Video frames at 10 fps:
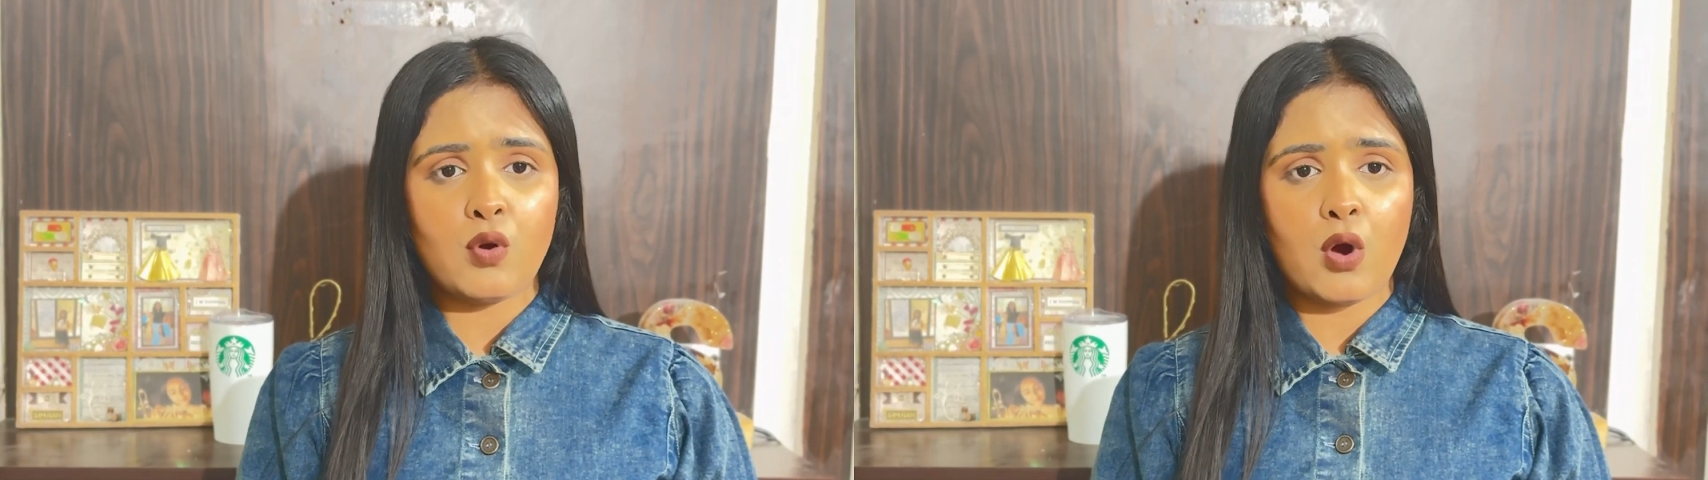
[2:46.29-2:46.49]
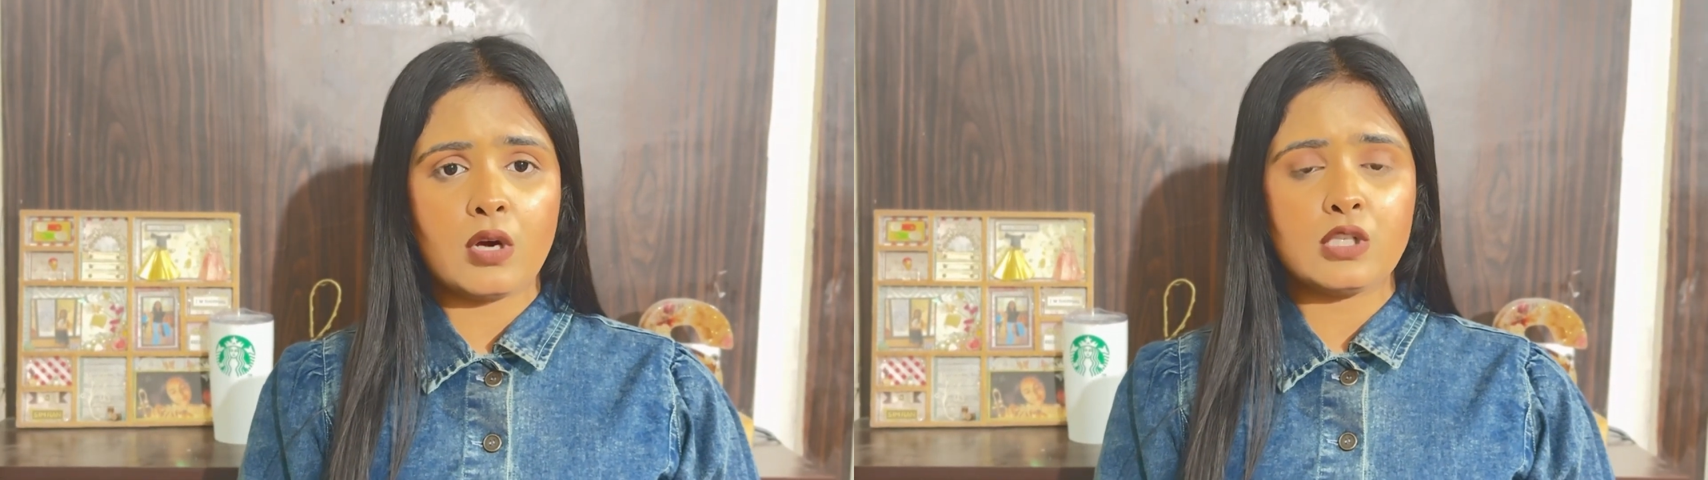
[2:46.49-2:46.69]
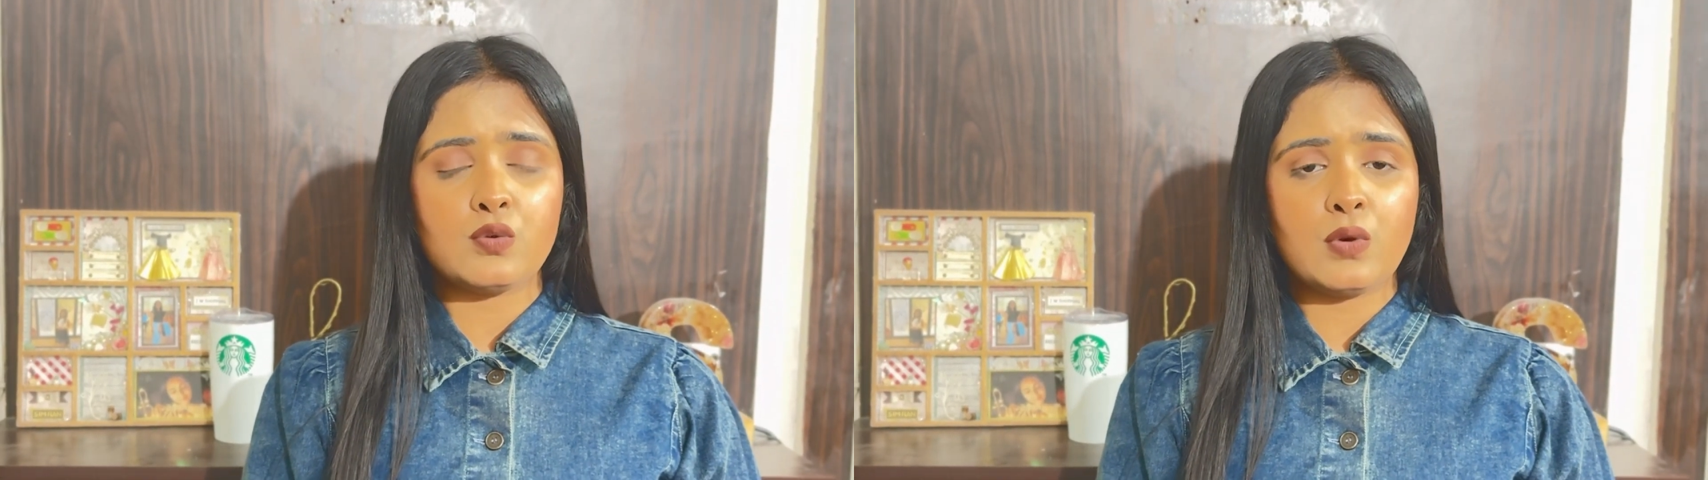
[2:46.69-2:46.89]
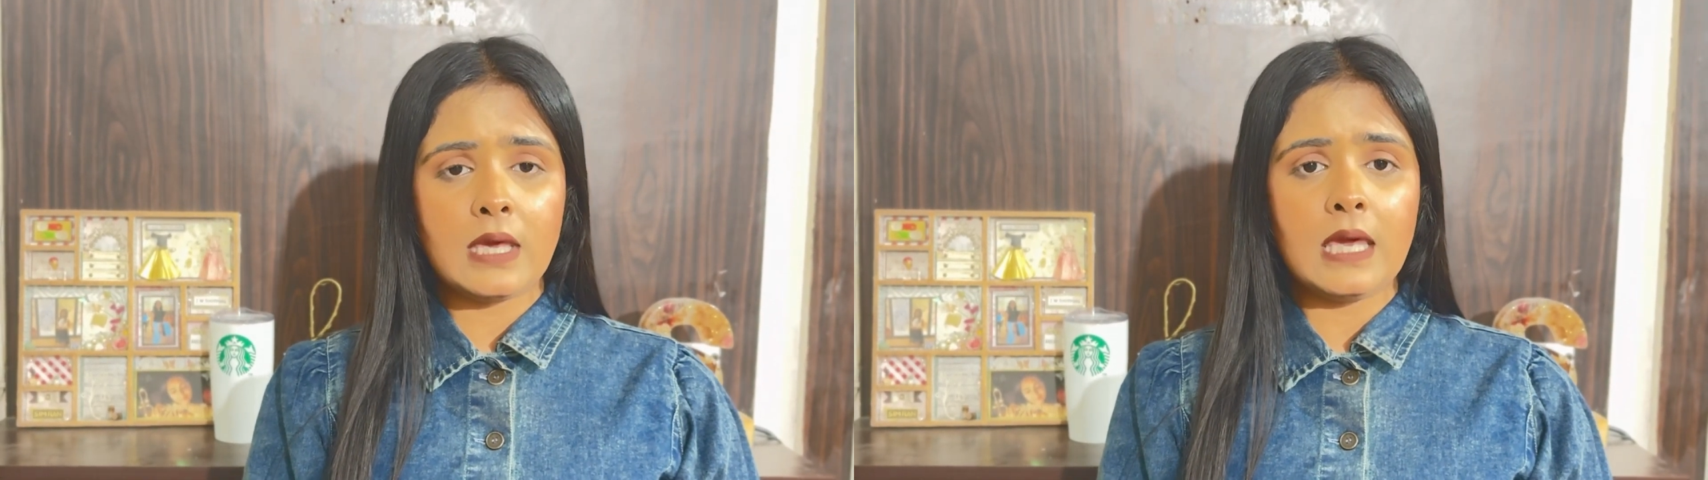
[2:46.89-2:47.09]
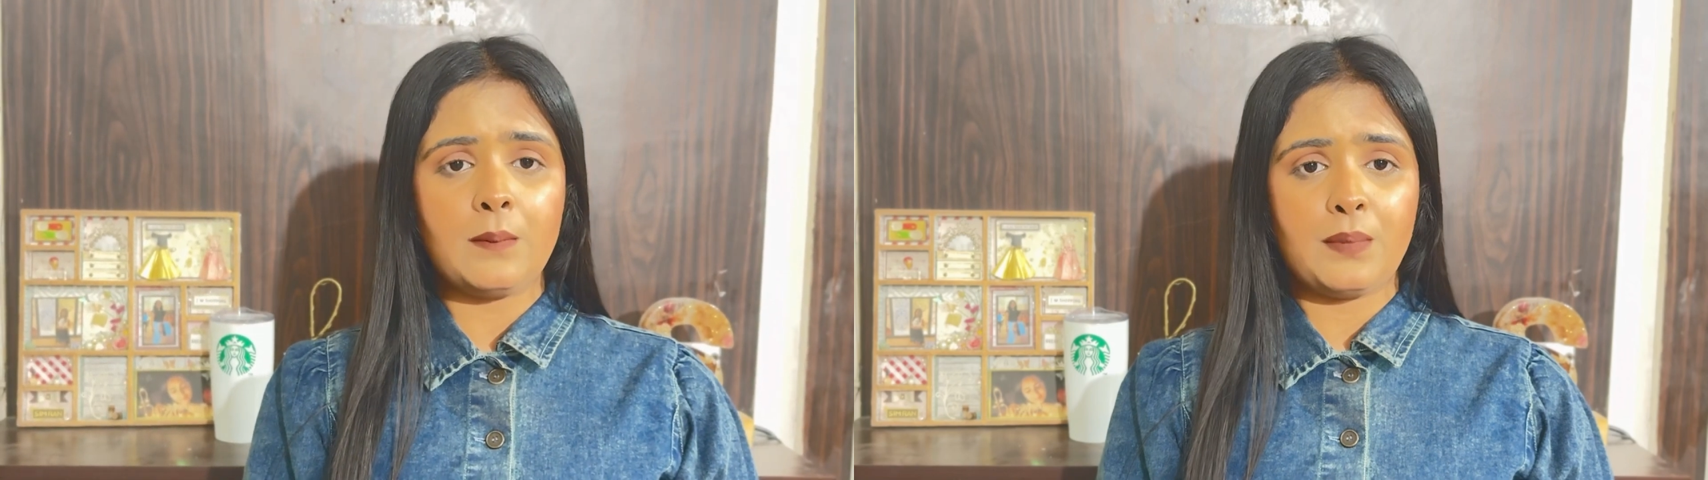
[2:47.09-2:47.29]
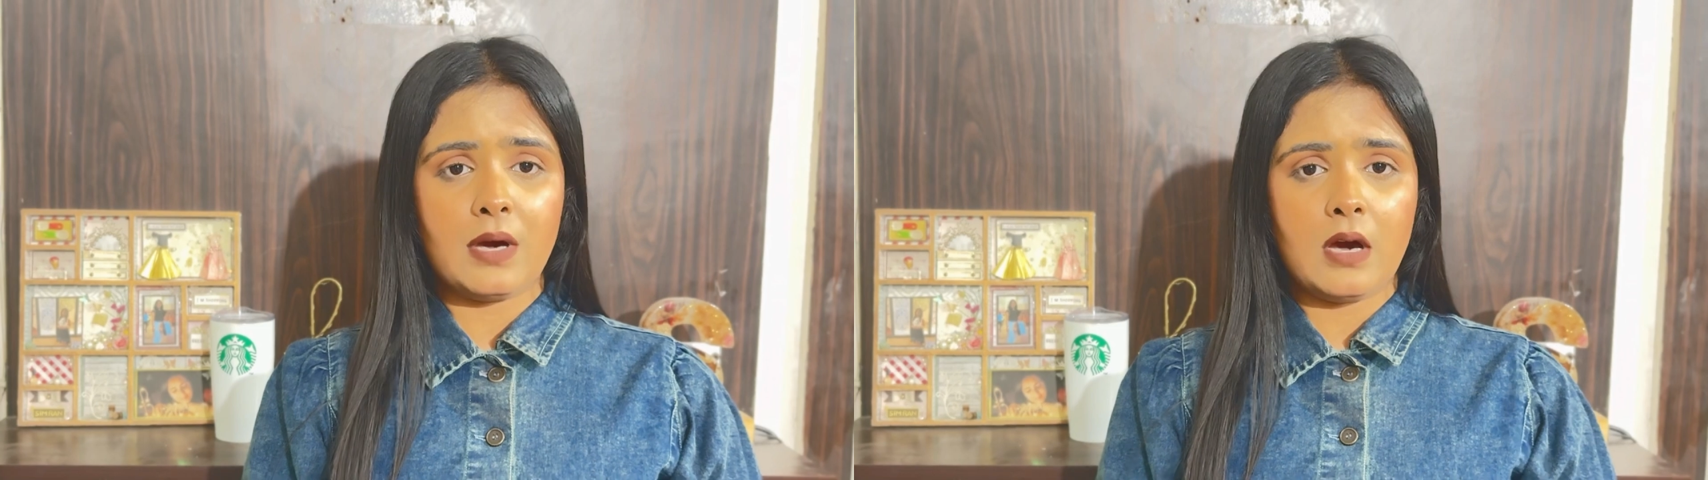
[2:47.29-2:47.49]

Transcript: Locker to keep